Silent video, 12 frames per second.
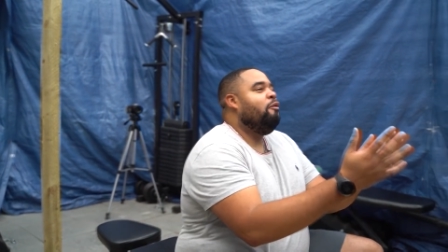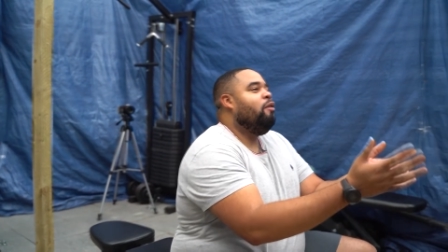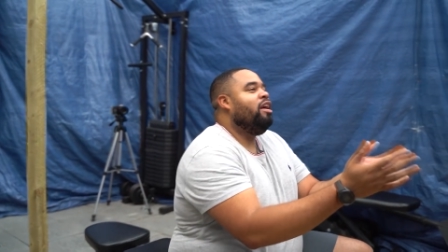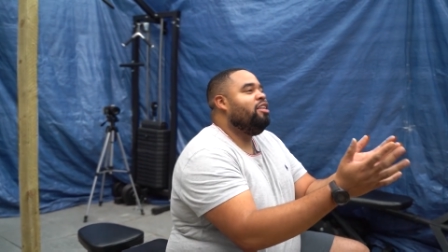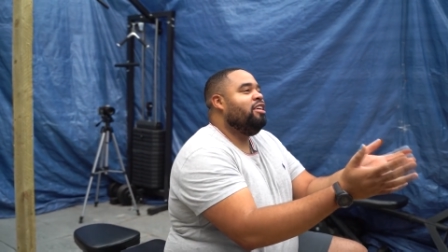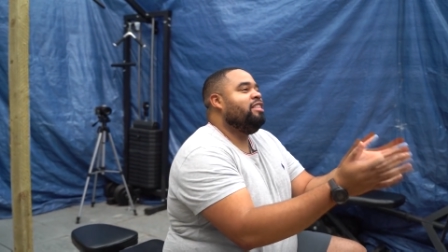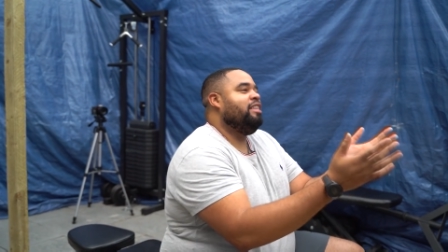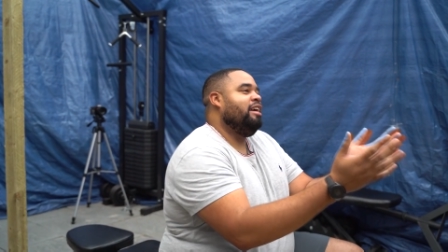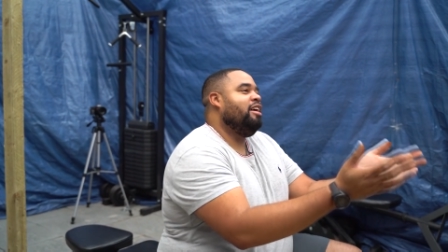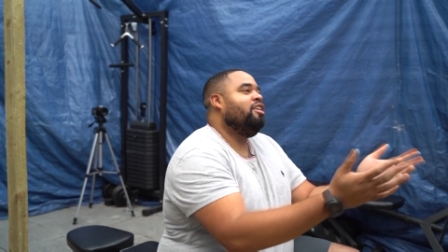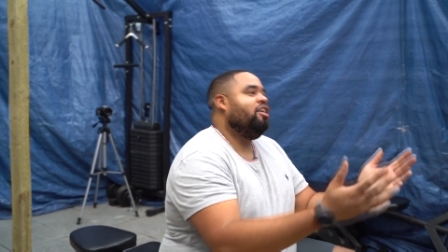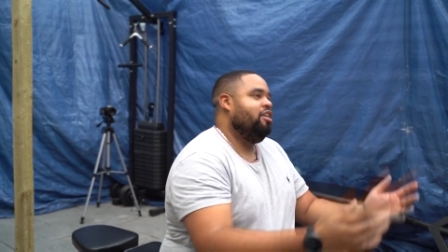what do you
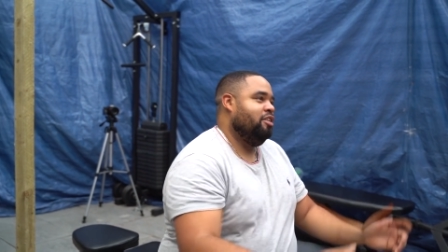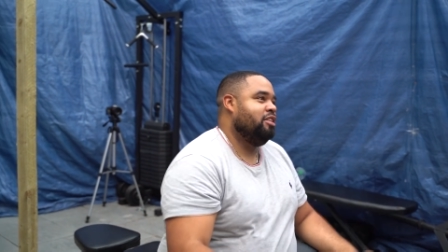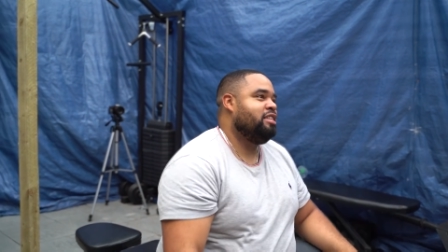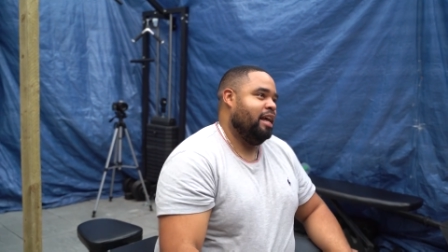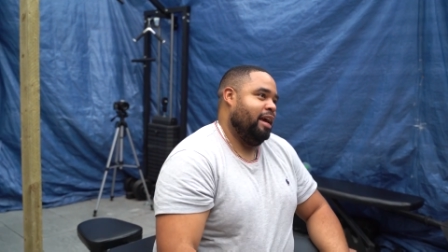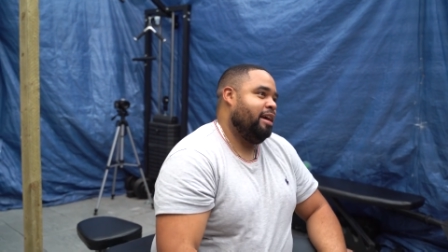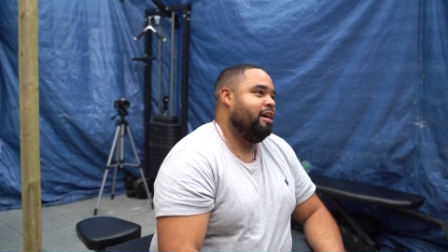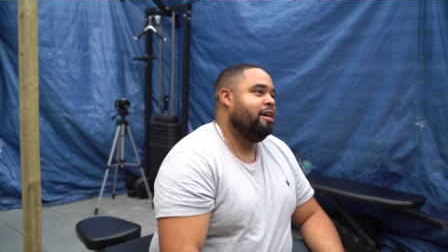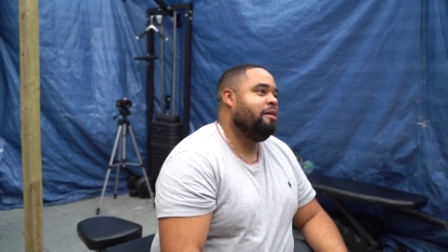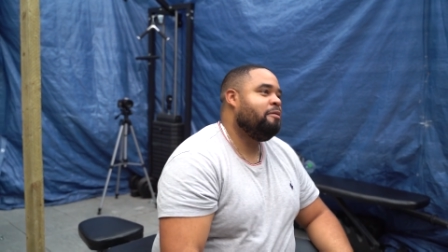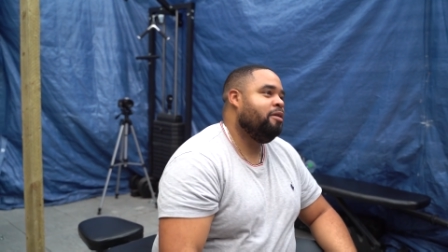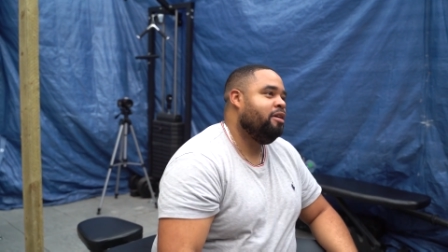think God body. looks like?
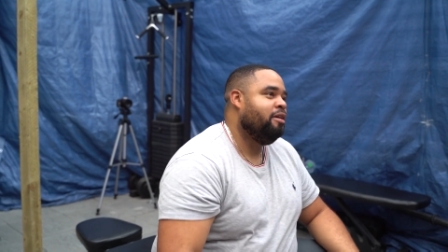Huh?